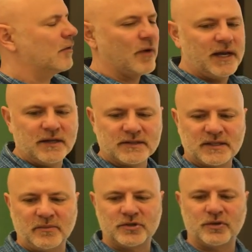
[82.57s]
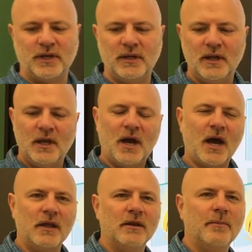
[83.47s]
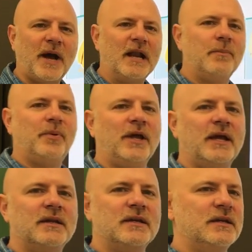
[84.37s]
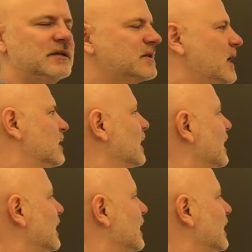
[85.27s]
a radial symmetry. Uh, your body plan is kind of